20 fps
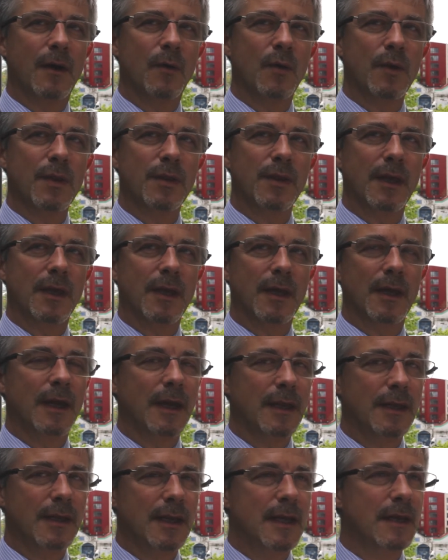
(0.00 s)
thinking
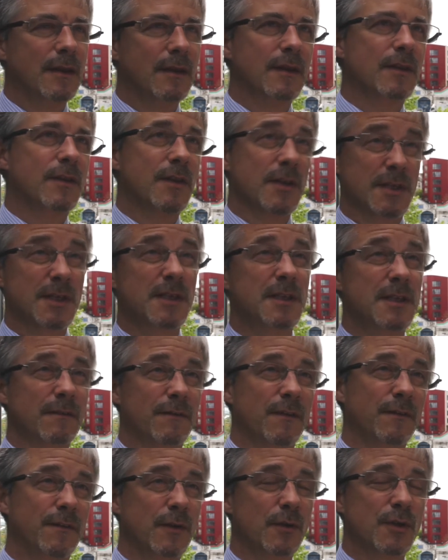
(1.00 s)
in the city of
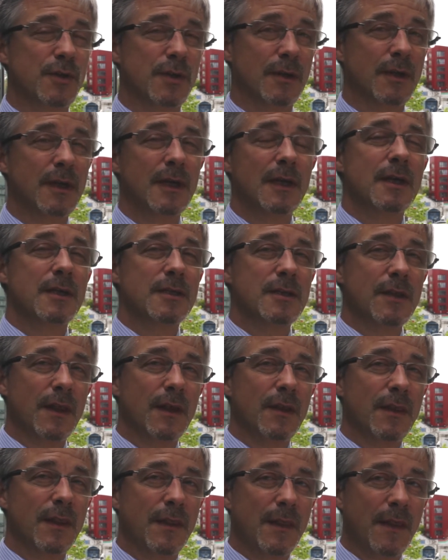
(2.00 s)
the future. So
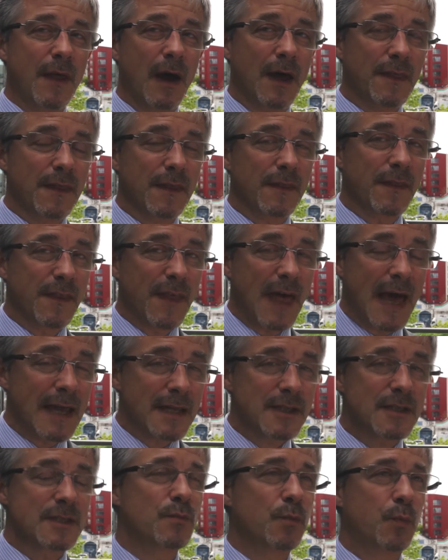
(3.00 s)
I think
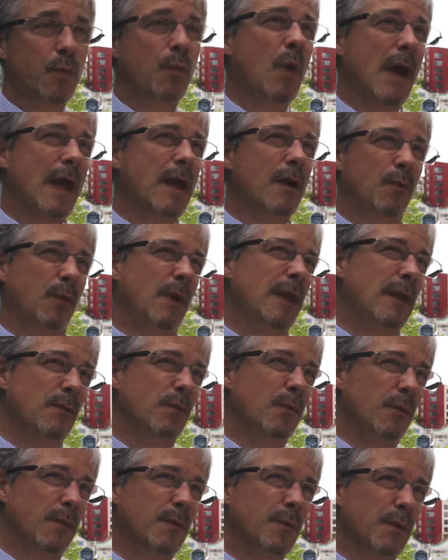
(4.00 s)
that's where we
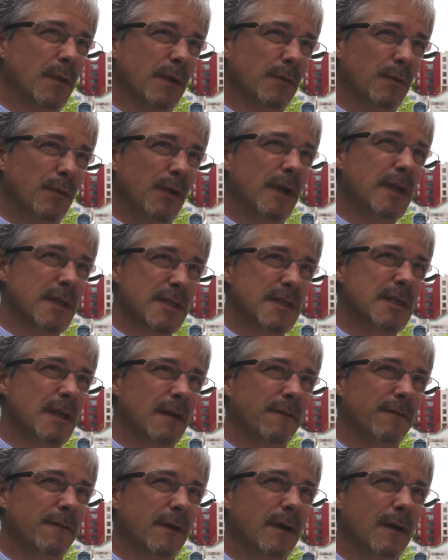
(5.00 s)
will really see
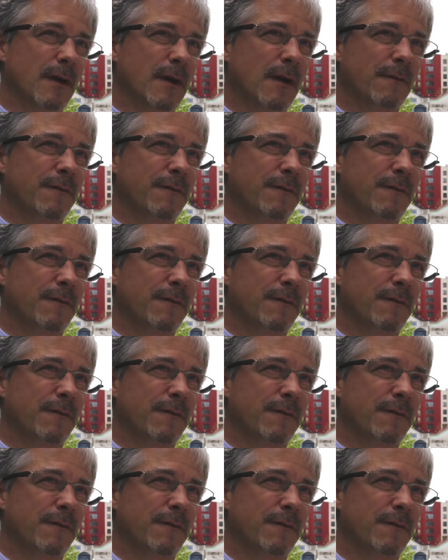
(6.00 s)
a